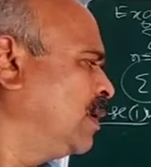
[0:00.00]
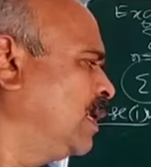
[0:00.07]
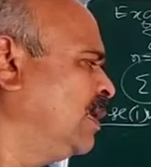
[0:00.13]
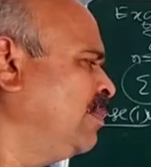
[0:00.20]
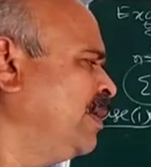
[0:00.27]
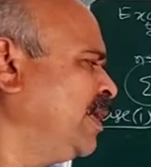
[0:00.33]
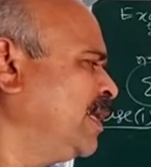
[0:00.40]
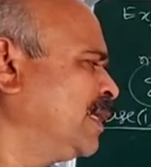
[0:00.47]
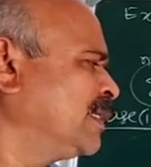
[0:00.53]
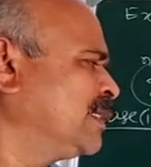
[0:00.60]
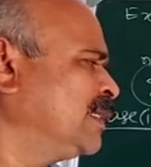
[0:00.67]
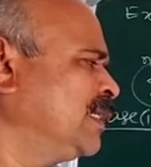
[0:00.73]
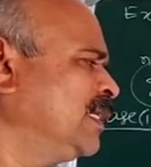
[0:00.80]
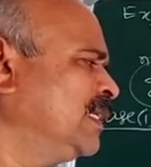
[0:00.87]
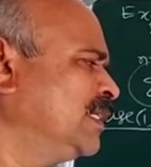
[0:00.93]
limit
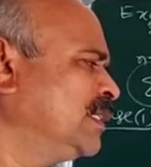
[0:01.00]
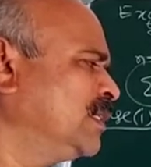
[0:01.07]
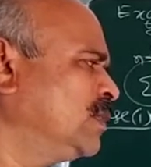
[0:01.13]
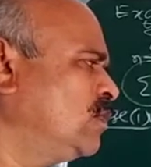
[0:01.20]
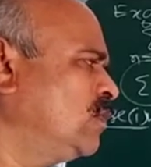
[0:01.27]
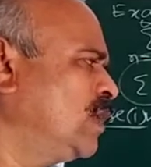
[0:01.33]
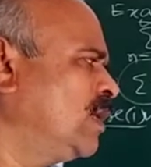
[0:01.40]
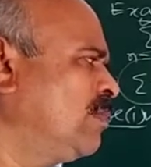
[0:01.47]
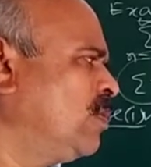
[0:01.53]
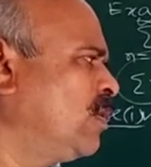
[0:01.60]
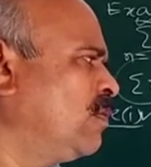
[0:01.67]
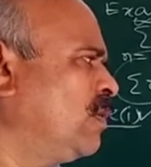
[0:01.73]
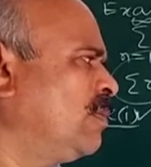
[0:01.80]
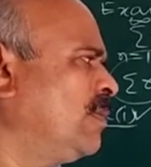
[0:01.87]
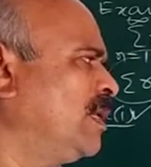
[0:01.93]
Sn is 1
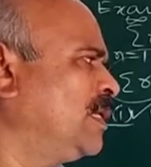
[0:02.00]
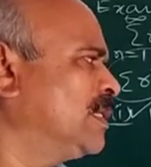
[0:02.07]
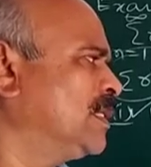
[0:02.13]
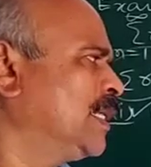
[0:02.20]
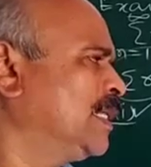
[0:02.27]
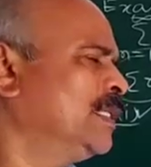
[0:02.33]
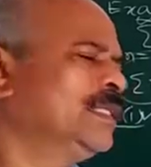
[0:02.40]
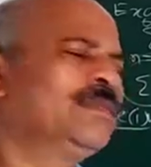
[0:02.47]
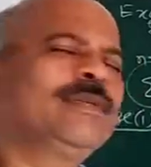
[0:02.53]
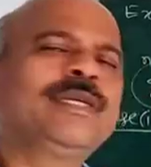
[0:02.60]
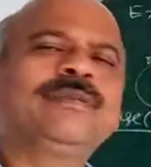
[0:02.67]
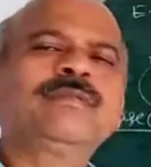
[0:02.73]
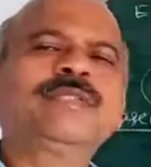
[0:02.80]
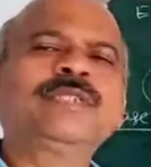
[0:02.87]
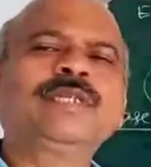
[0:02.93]
upon 1 minus r. This
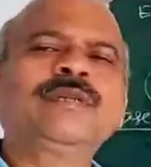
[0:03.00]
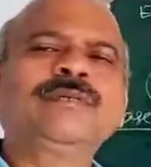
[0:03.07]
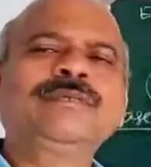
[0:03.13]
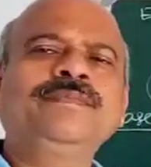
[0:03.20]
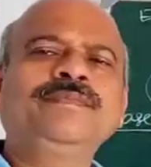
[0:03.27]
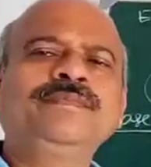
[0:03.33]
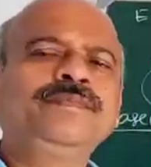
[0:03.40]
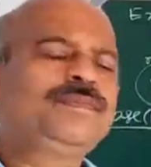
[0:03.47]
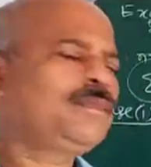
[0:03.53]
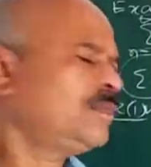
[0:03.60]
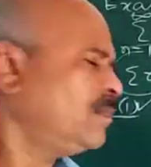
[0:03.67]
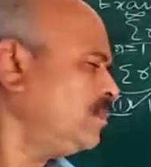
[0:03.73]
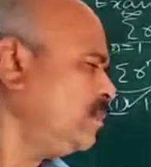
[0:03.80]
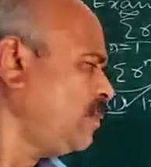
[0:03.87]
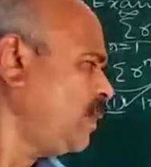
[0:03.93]
becomes 0.
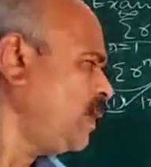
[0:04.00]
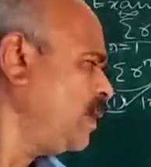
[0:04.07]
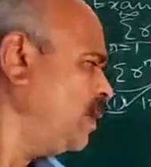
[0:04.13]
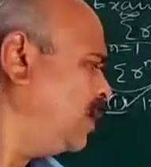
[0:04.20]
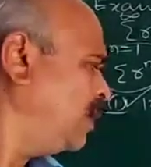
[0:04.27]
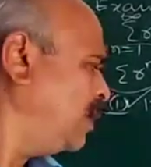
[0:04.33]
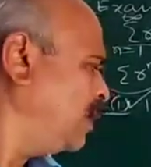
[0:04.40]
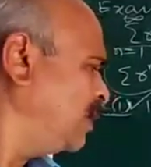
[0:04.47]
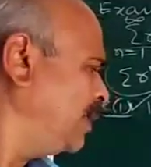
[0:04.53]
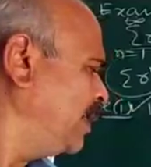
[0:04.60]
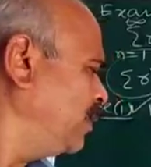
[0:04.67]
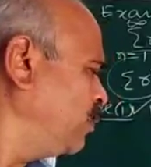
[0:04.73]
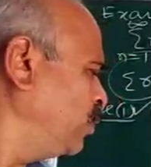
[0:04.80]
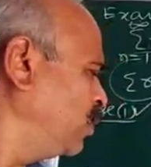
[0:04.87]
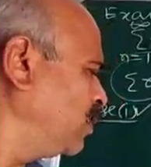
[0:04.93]

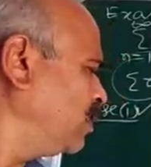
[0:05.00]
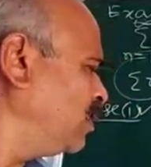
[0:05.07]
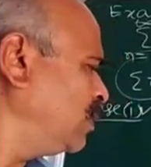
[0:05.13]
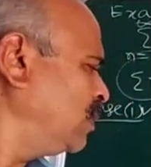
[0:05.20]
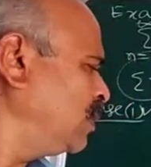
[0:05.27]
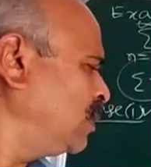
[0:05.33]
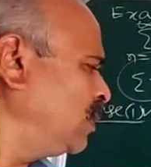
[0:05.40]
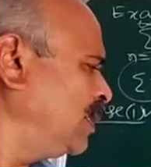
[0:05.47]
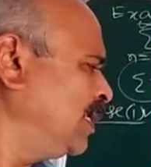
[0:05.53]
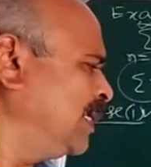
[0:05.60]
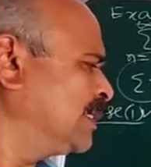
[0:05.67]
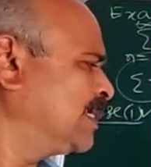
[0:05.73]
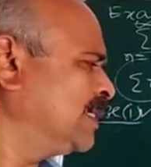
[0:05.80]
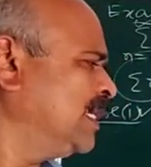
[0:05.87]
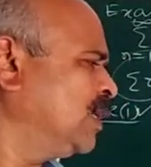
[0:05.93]
Therefore,
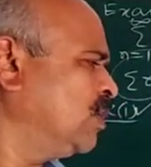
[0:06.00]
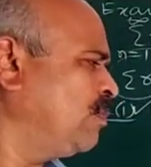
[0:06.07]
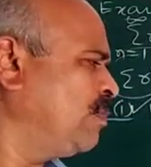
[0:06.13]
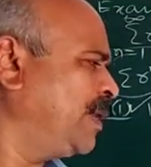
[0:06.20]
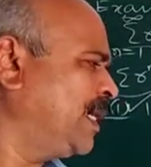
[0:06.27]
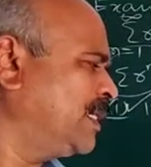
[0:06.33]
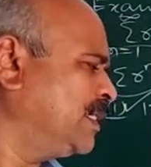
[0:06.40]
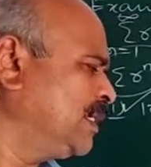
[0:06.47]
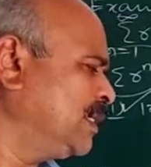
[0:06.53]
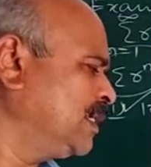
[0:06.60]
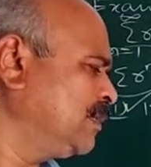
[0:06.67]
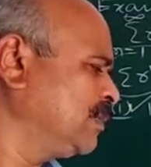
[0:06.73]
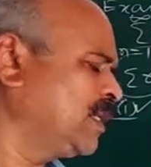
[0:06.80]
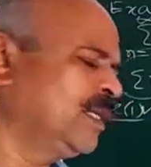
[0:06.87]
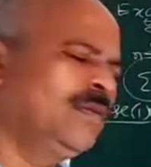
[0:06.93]
Sn of partial
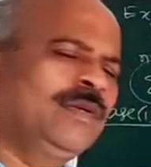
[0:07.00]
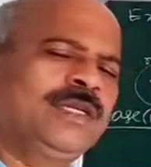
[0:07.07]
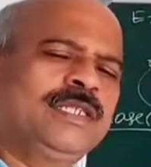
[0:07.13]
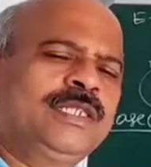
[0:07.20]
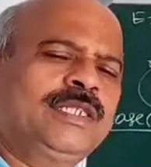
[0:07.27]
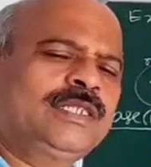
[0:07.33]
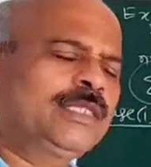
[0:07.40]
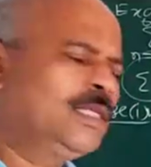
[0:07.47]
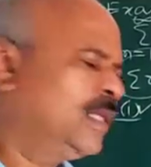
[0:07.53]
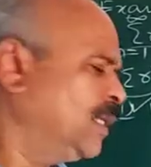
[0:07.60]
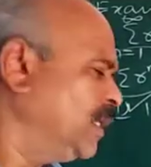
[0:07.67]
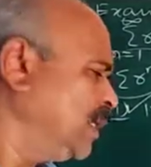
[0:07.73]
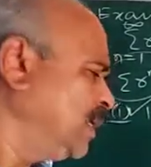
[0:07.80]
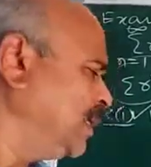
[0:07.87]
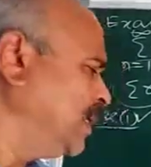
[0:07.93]
sum converges.
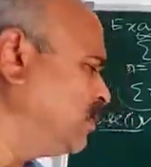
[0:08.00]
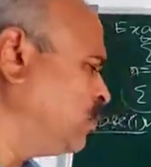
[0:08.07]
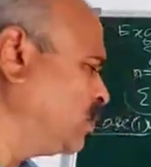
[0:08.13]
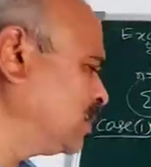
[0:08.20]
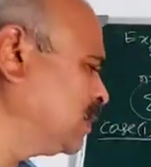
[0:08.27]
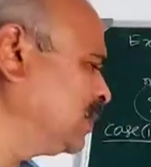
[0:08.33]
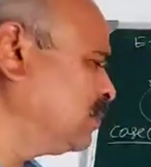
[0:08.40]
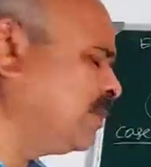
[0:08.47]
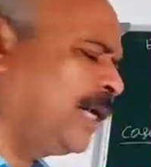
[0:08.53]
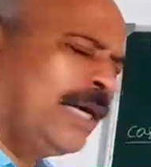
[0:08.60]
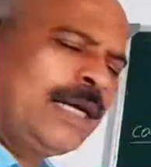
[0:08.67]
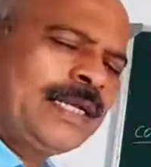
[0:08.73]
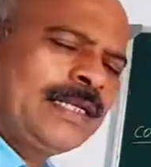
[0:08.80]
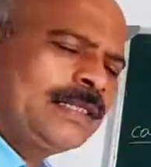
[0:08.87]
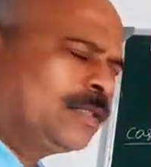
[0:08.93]
Therefore, sigma
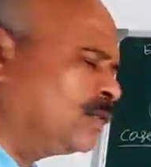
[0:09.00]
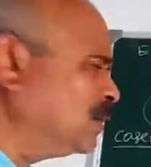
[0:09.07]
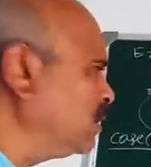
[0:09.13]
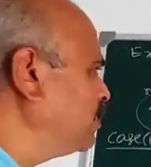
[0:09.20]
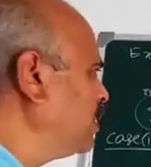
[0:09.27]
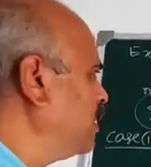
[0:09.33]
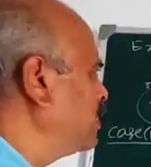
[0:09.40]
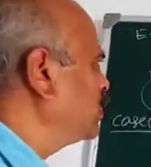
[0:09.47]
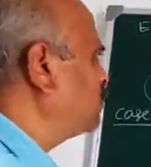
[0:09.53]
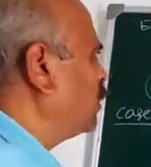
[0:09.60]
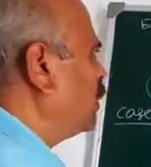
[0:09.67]
r raised to n minus